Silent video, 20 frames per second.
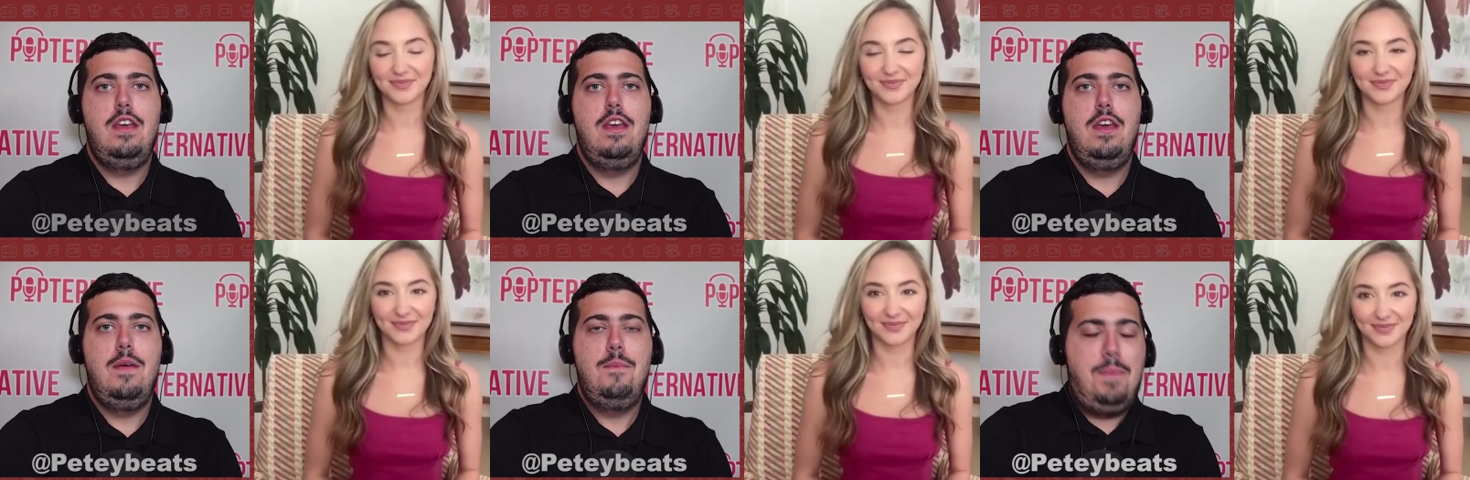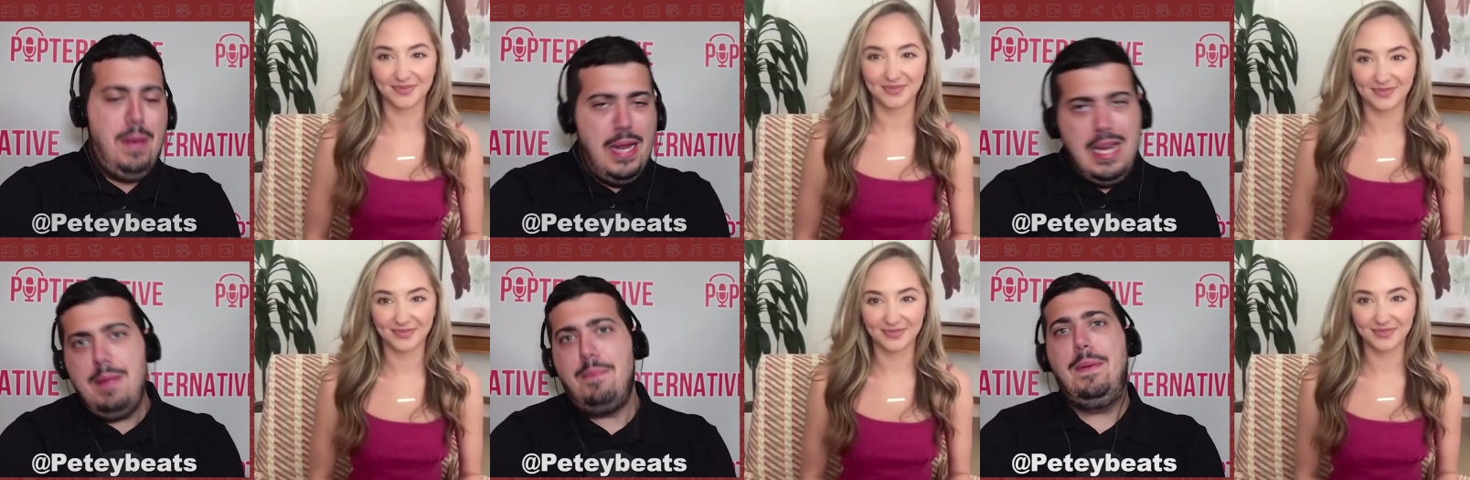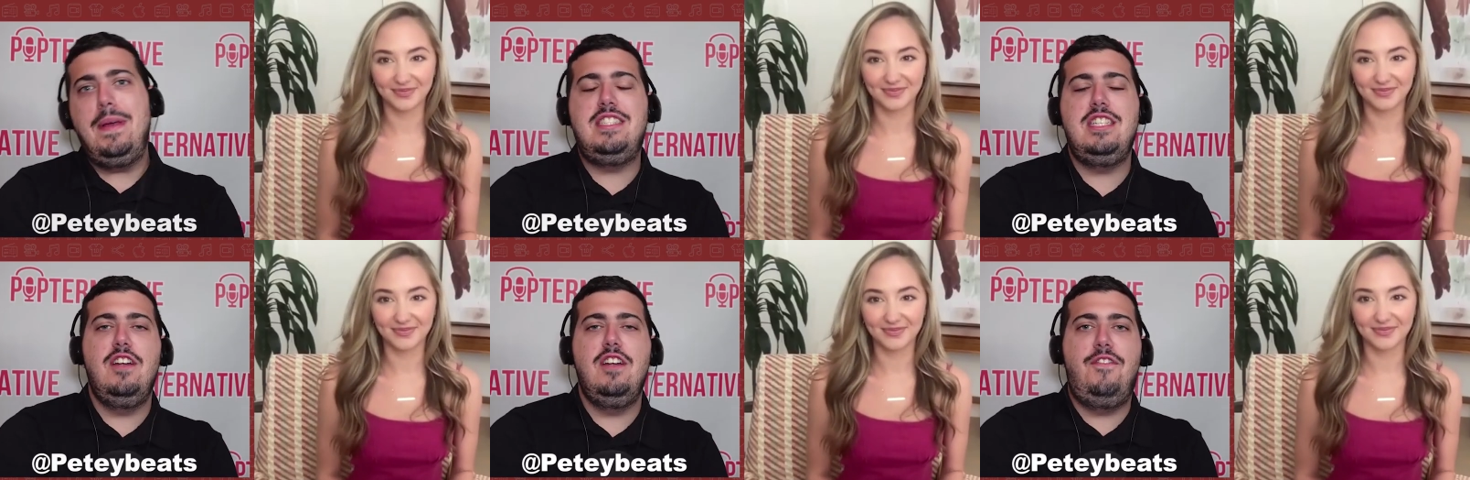Speaker 1: PD Beats
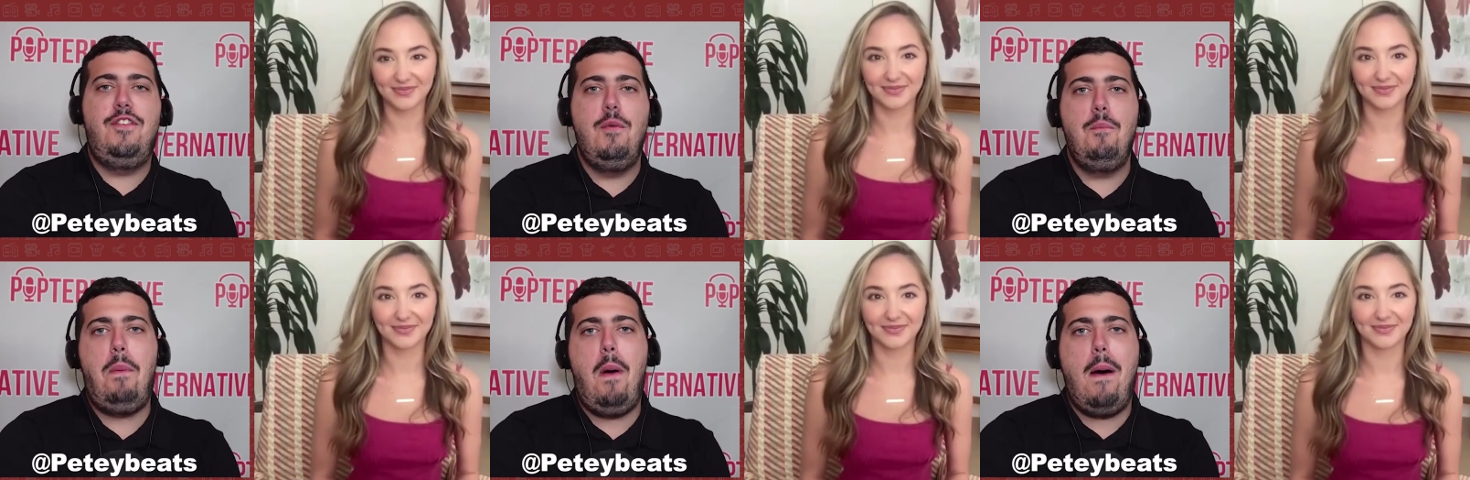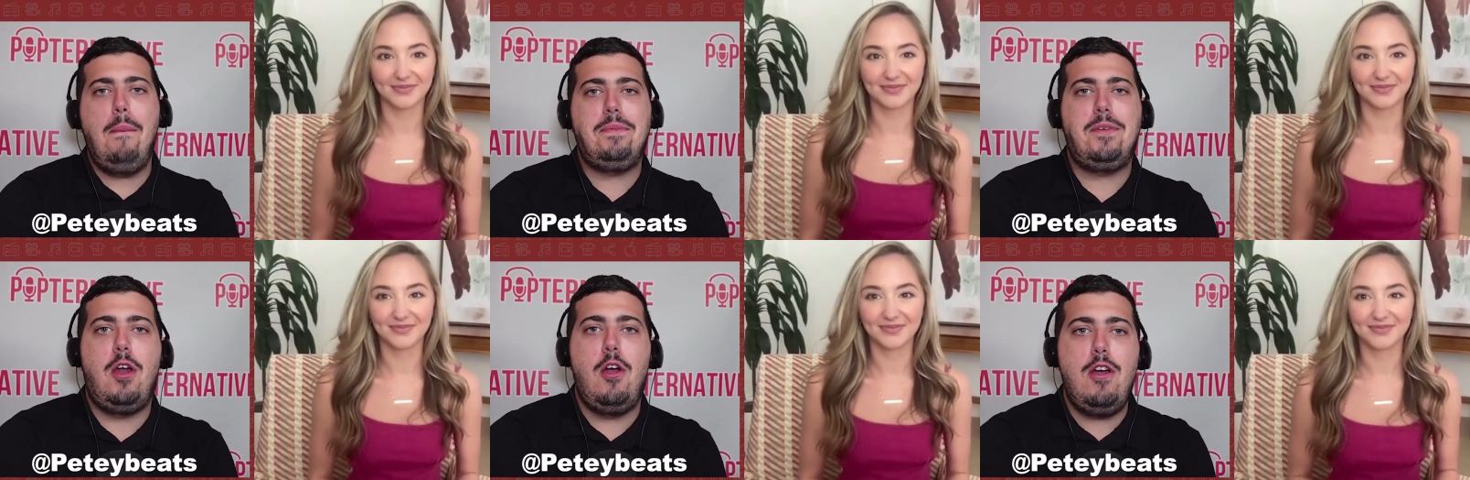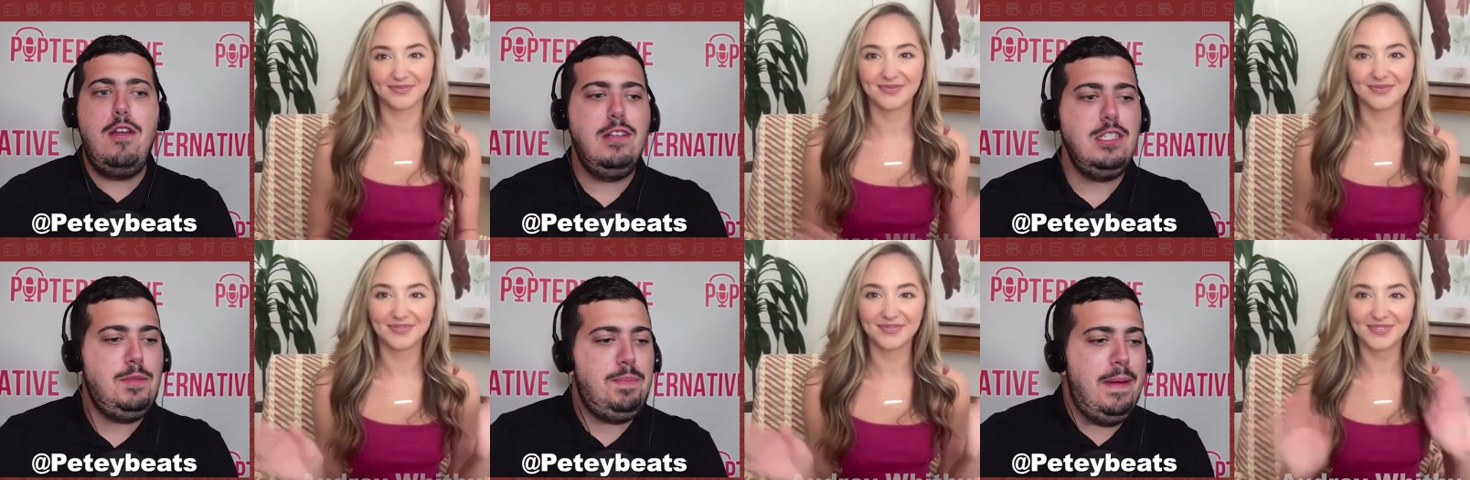here from Pop Turner,
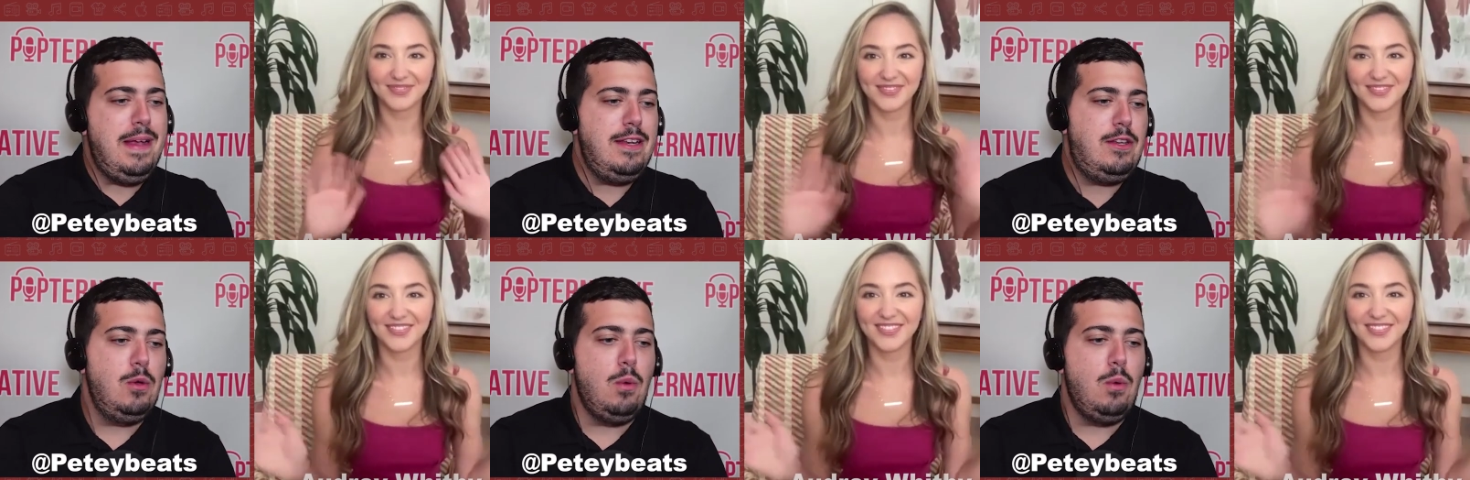speaking to